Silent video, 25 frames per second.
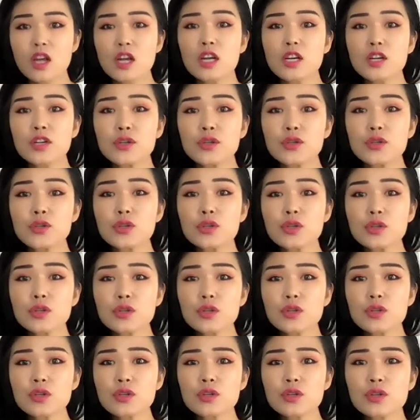
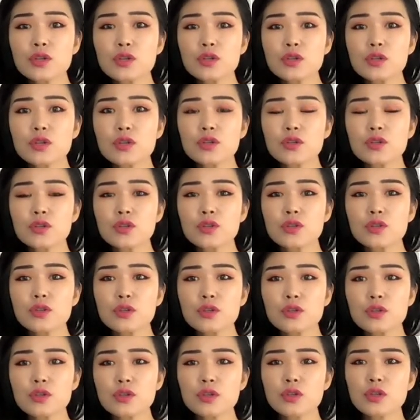Zhi,
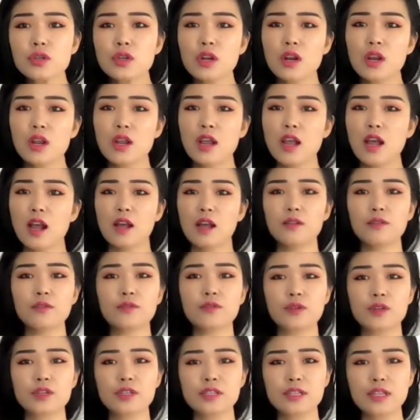zhi. And
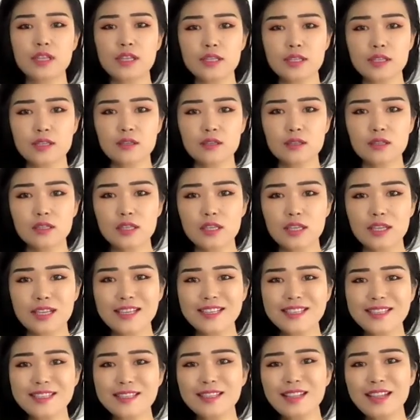for this,
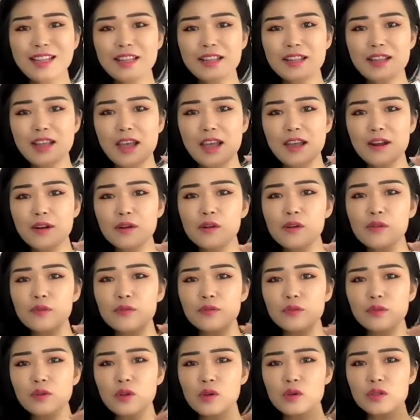it's let the air
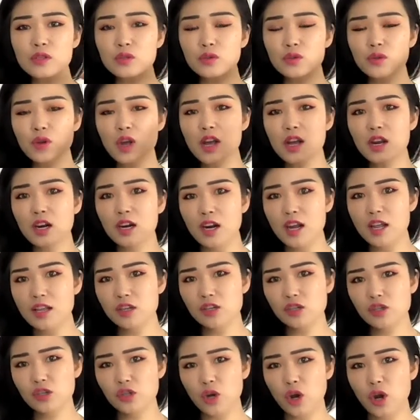flow stronger and
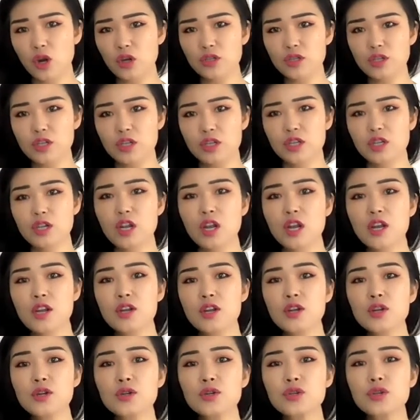shorter.
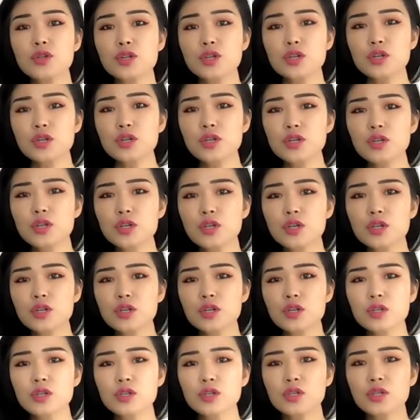Chi,
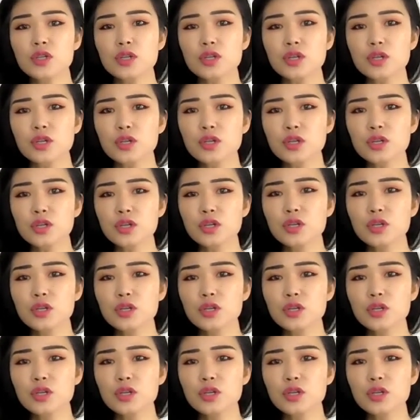chi.